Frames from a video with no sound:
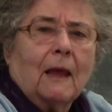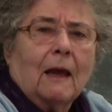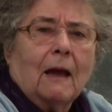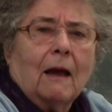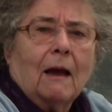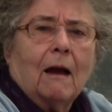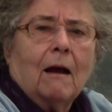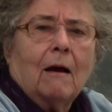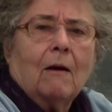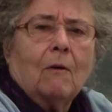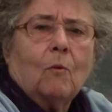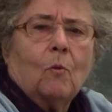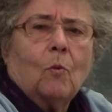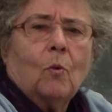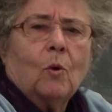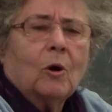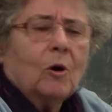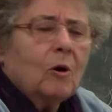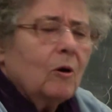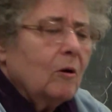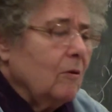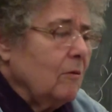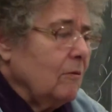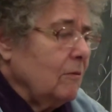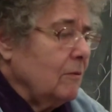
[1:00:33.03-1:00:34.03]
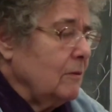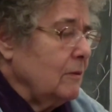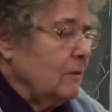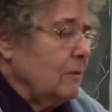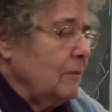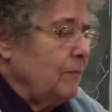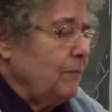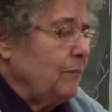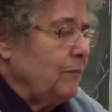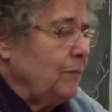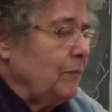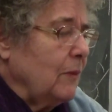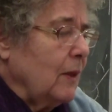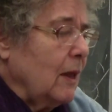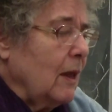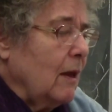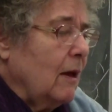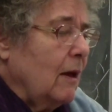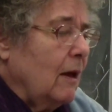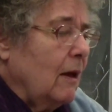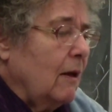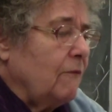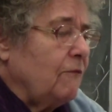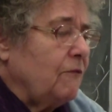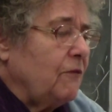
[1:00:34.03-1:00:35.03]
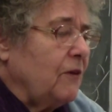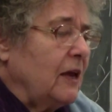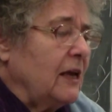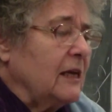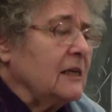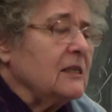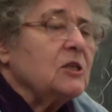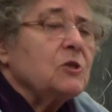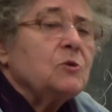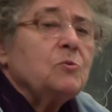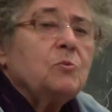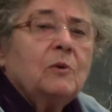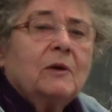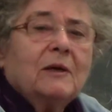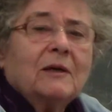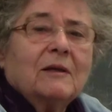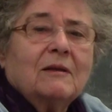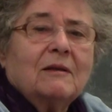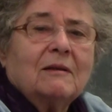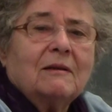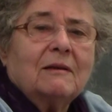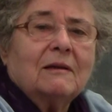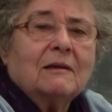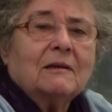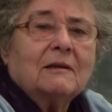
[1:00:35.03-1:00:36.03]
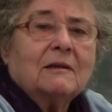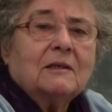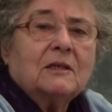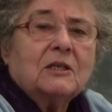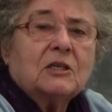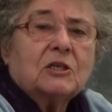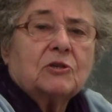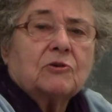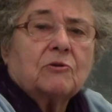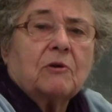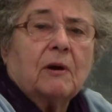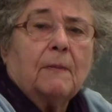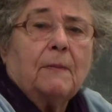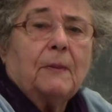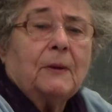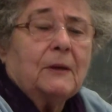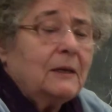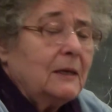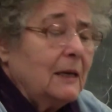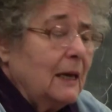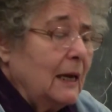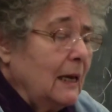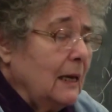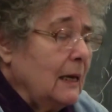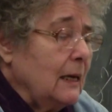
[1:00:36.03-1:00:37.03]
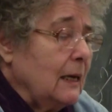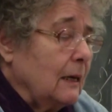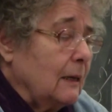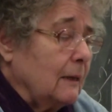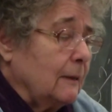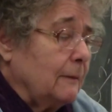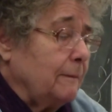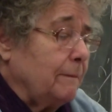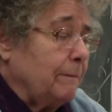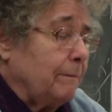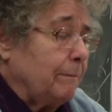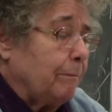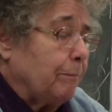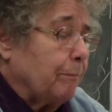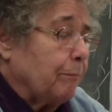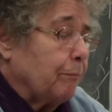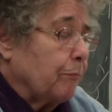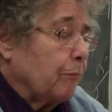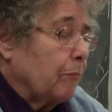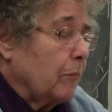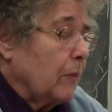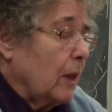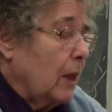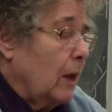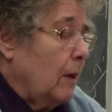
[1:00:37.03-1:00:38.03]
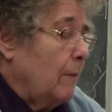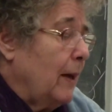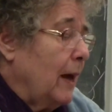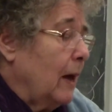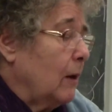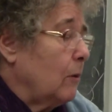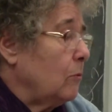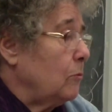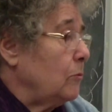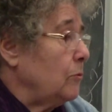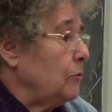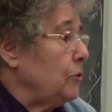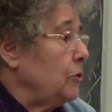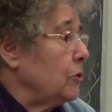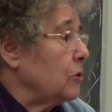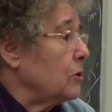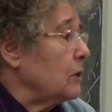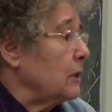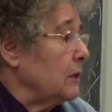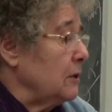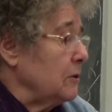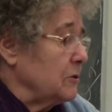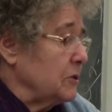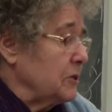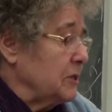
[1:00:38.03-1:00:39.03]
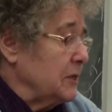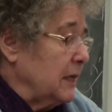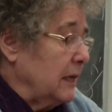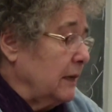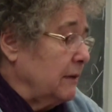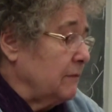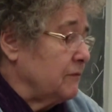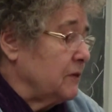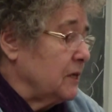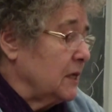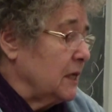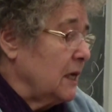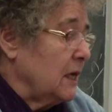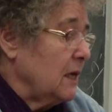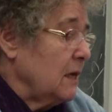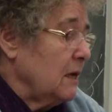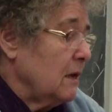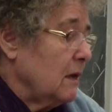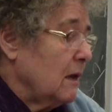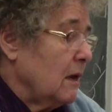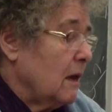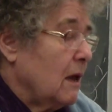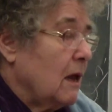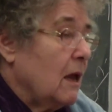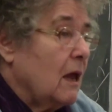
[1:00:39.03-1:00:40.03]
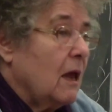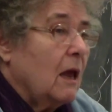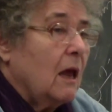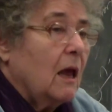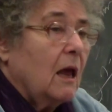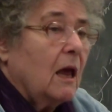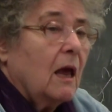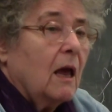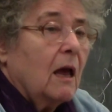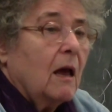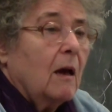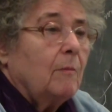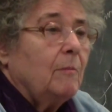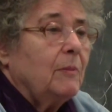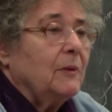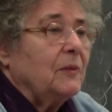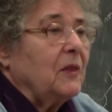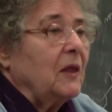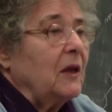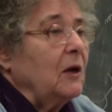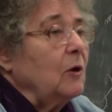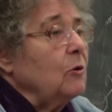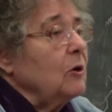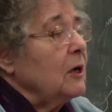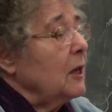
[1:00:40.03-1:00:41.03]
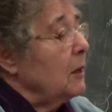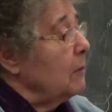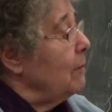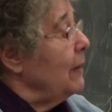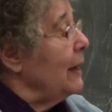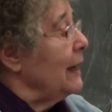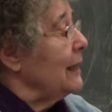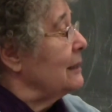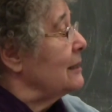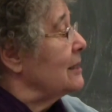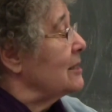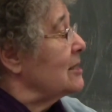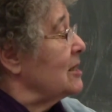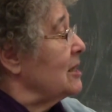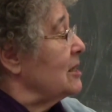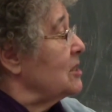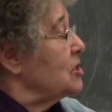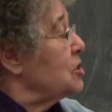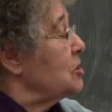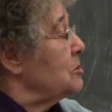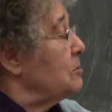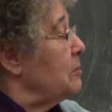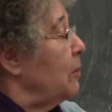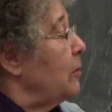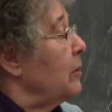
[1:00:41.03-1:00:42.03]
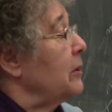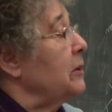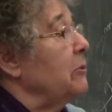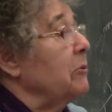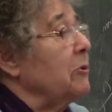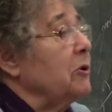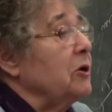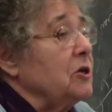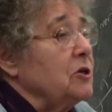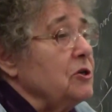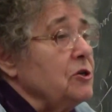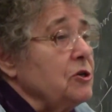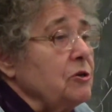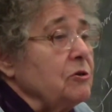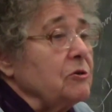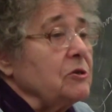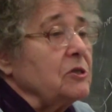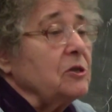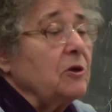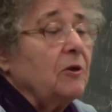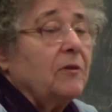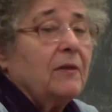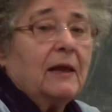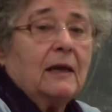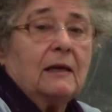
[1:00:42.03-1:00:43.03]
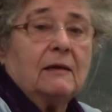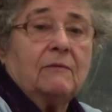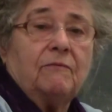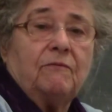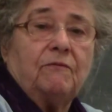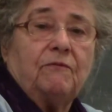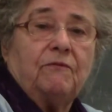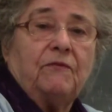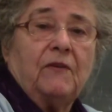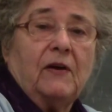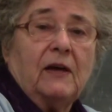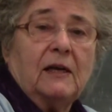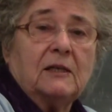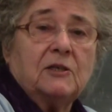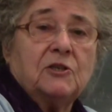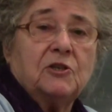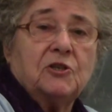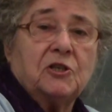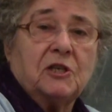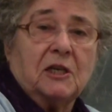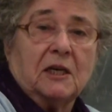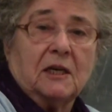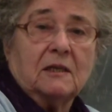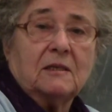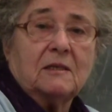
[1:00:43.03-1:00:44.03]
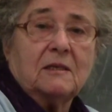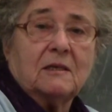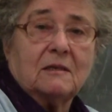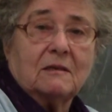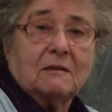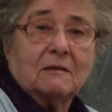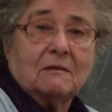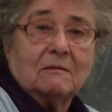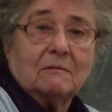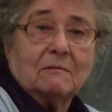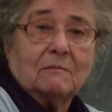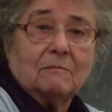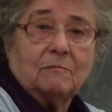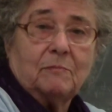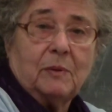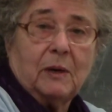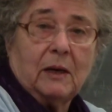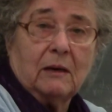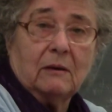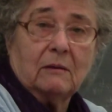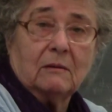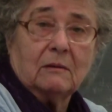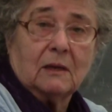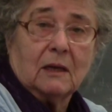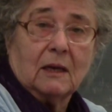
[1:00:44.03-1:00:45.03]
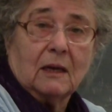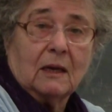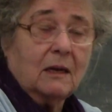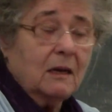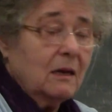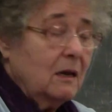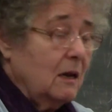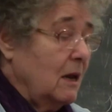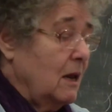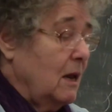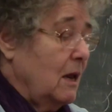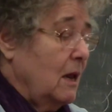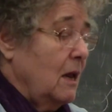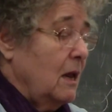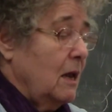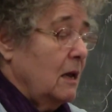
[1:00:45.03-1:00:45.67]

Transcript: IAEA, were faced with discrepant data about nuclear safety, but they'd already made decisions about what they were going to do, so they fudged it, apparently,